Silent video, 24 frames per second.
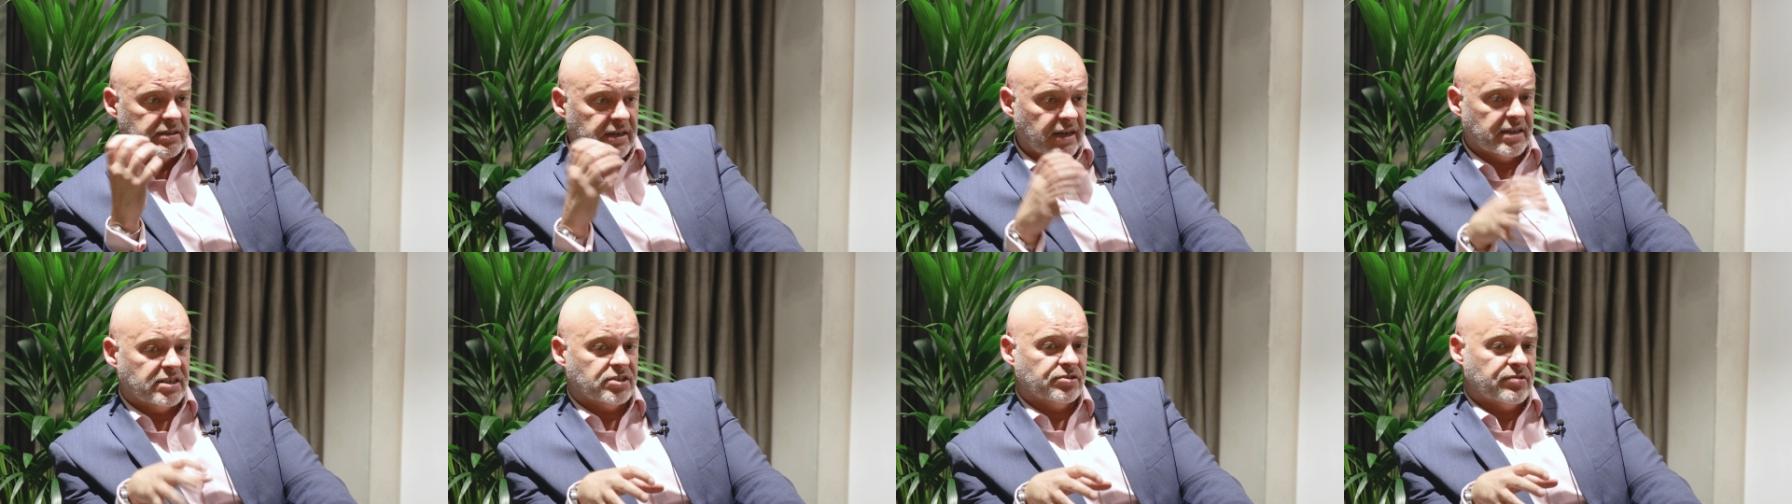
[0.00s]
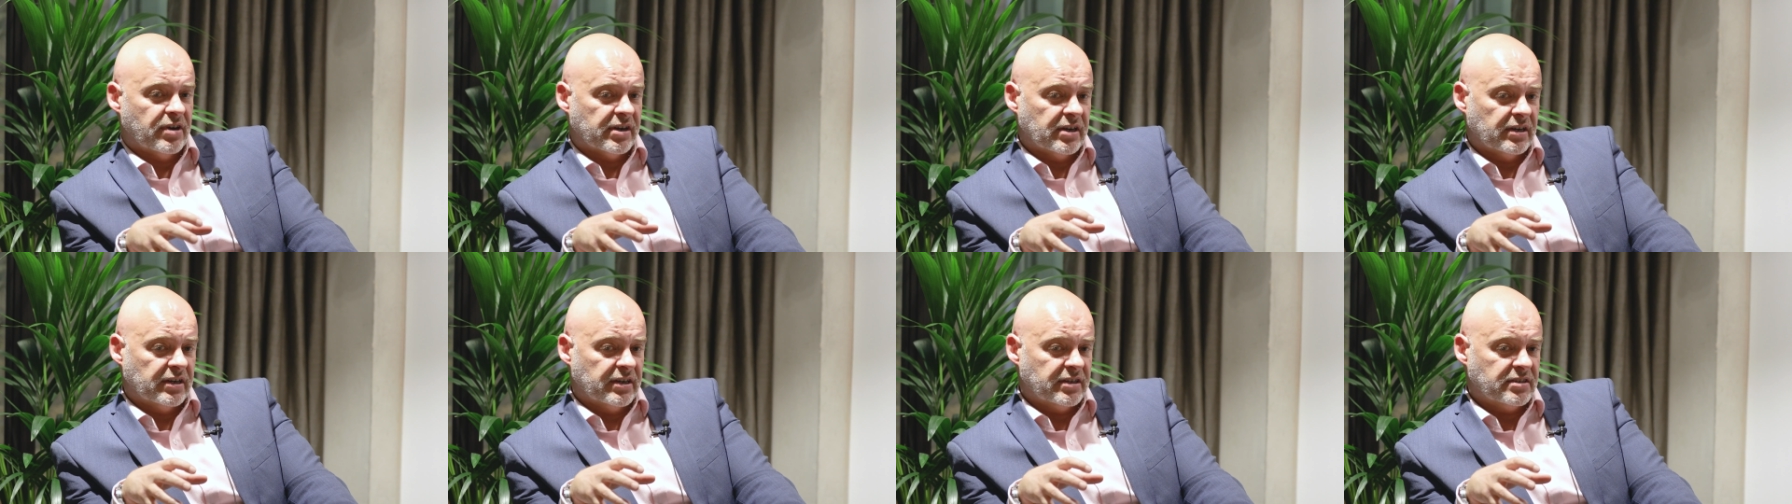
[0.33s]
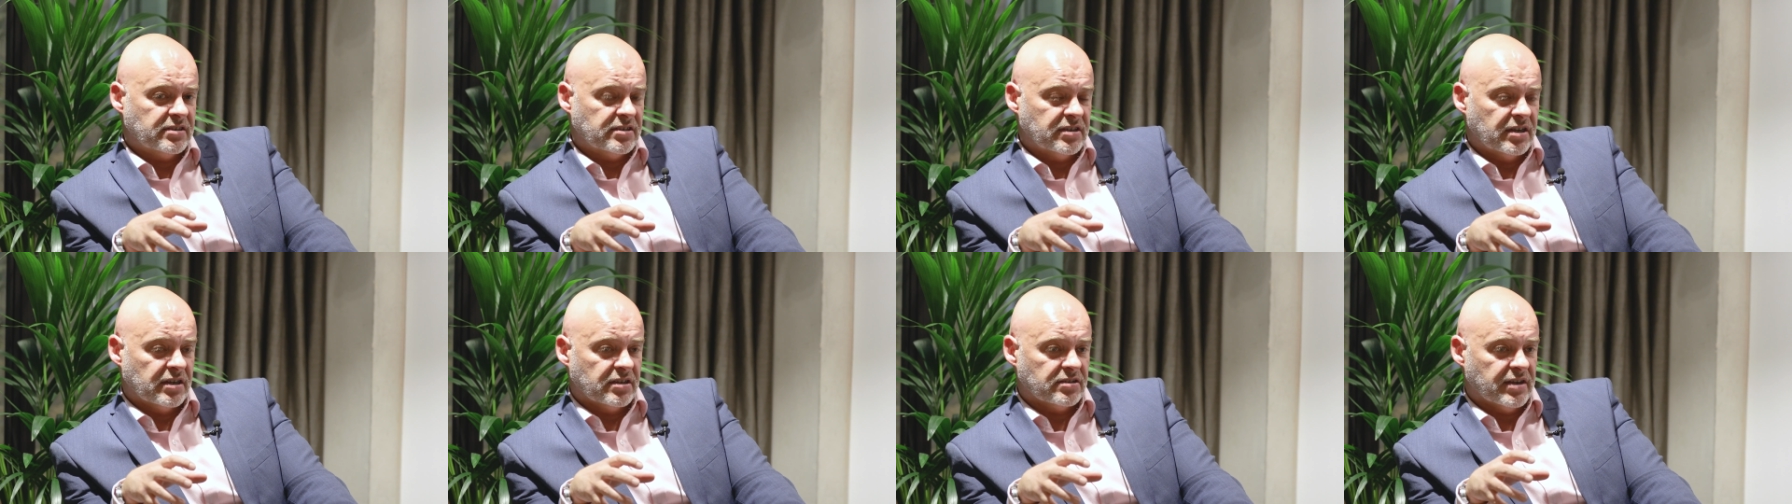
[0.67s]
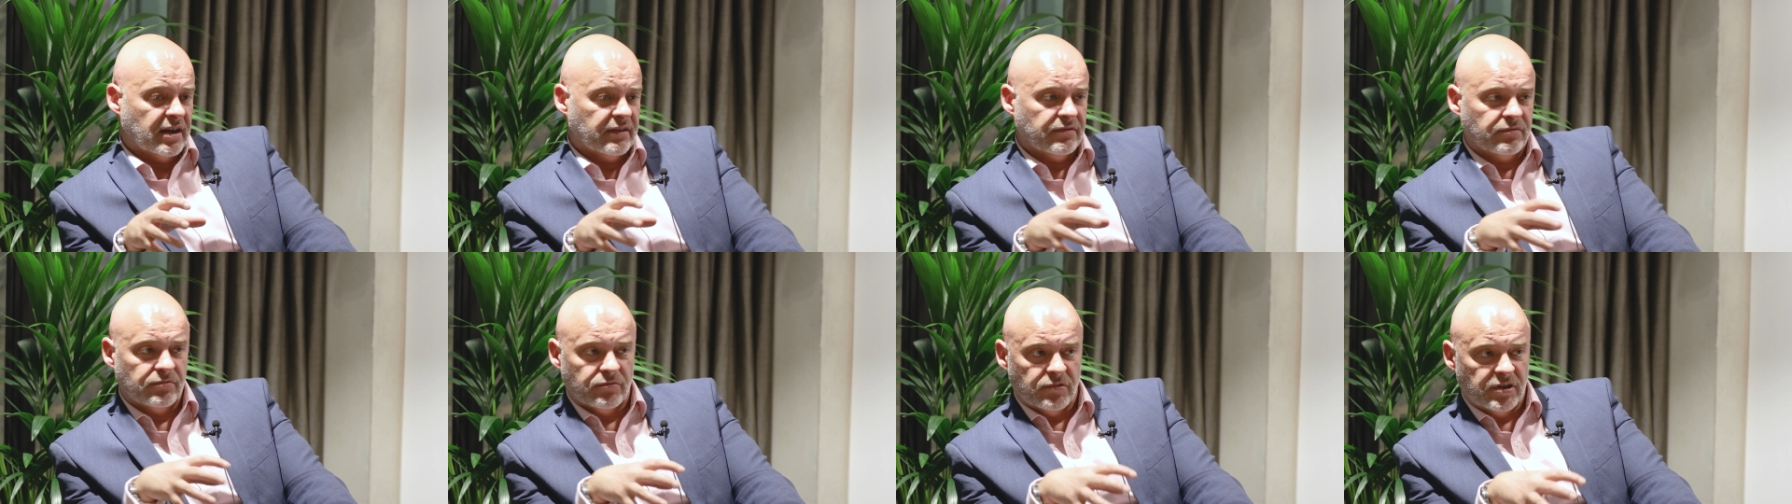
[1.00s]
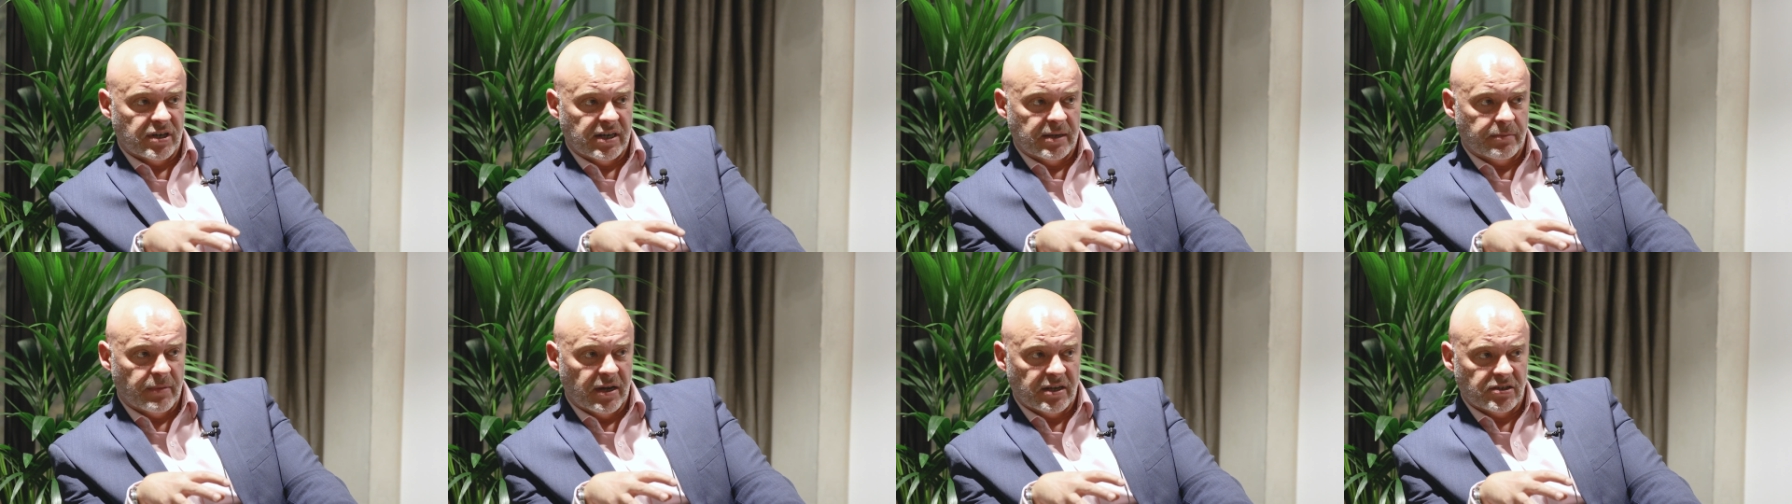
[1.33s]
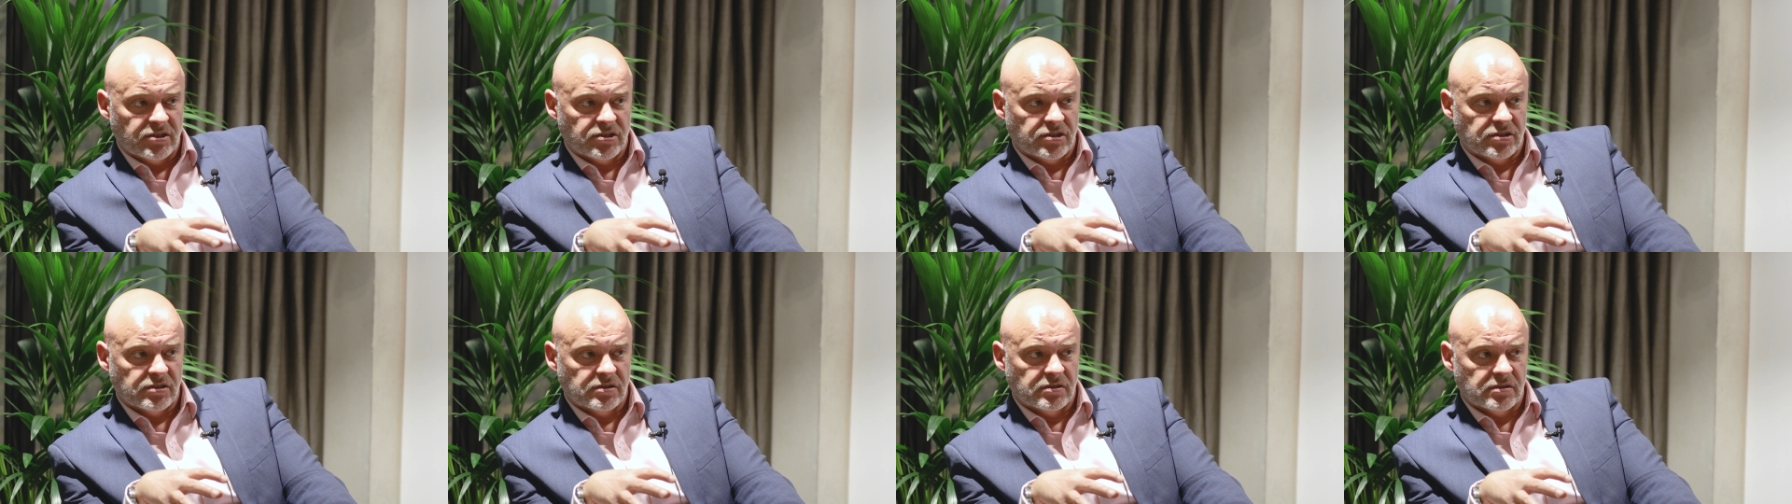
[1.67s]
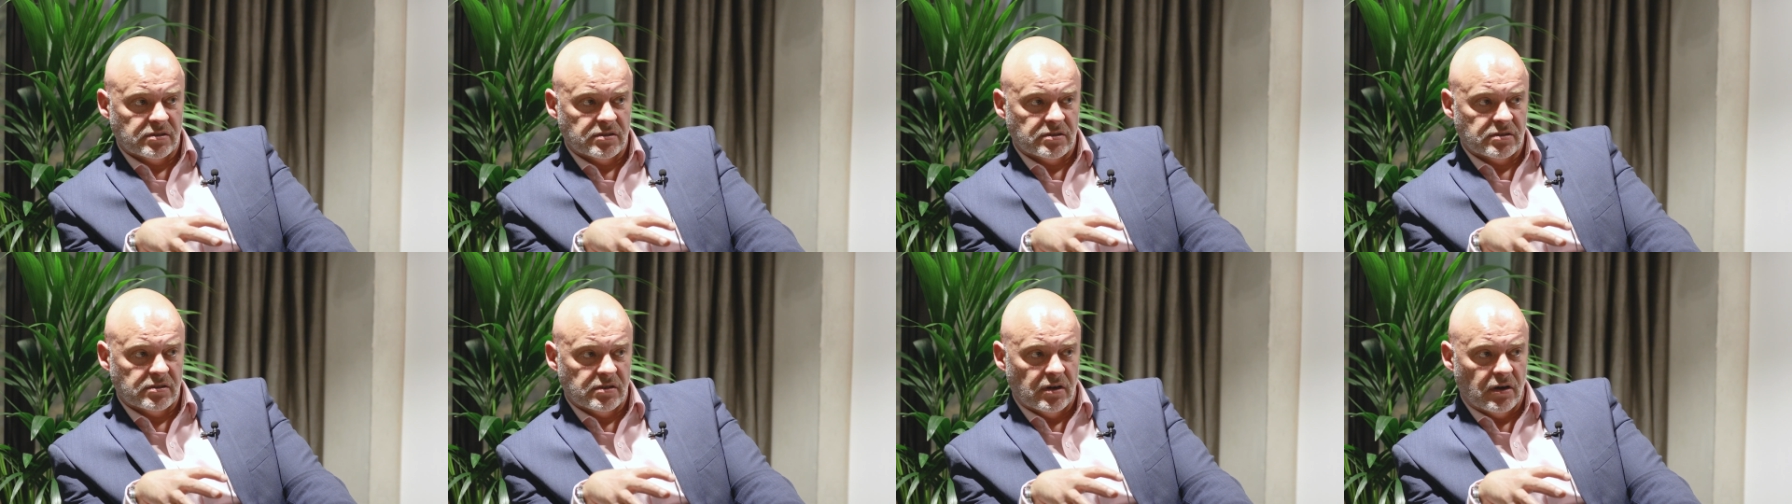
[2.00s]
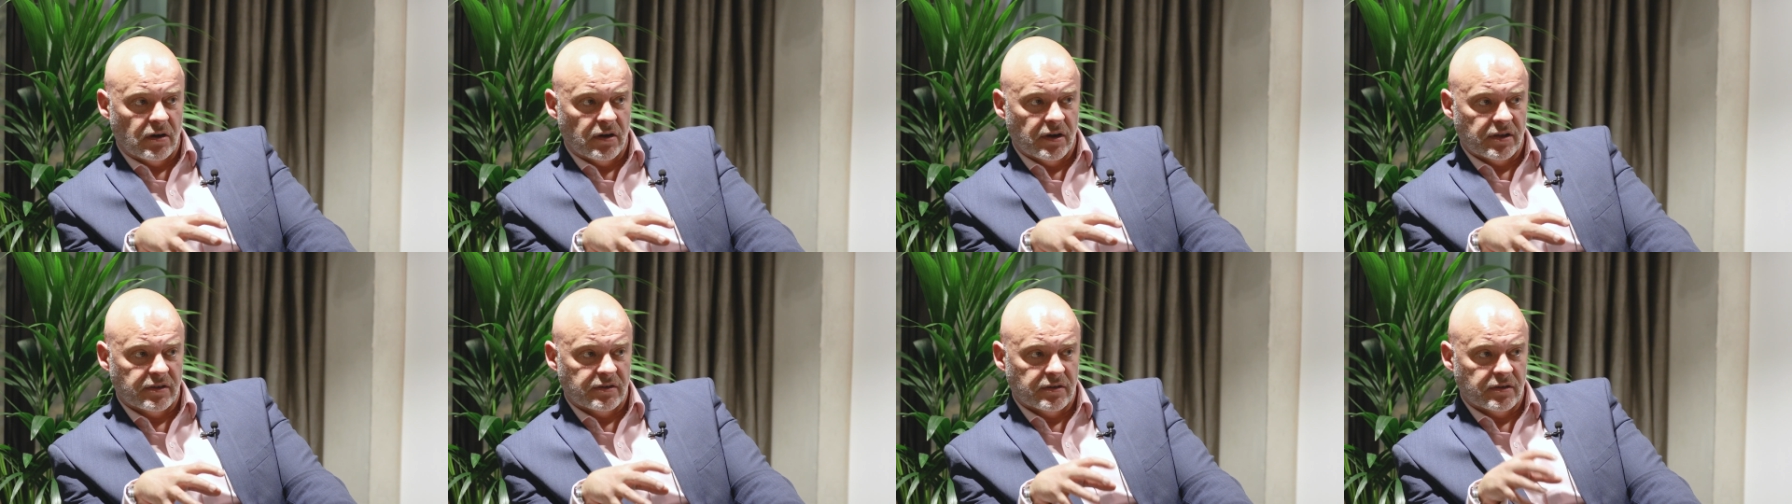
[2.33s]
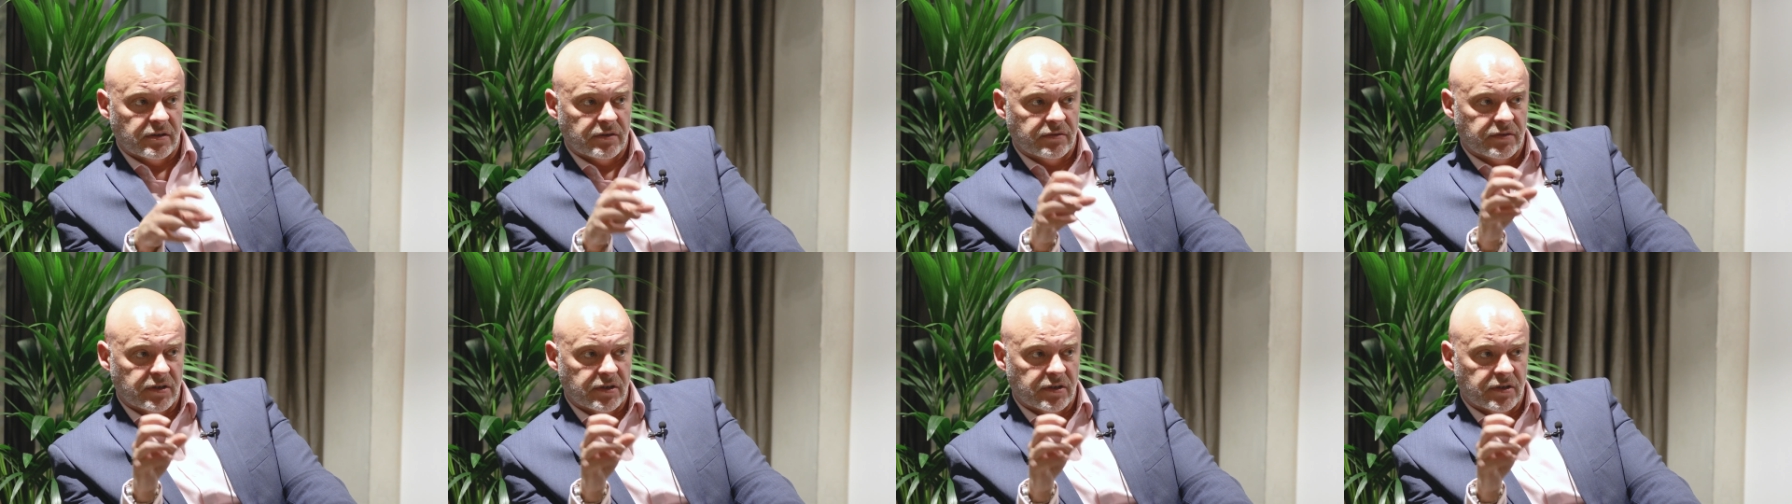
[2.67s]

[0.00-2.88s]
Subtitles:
Data analytics I haven't really mentioned either,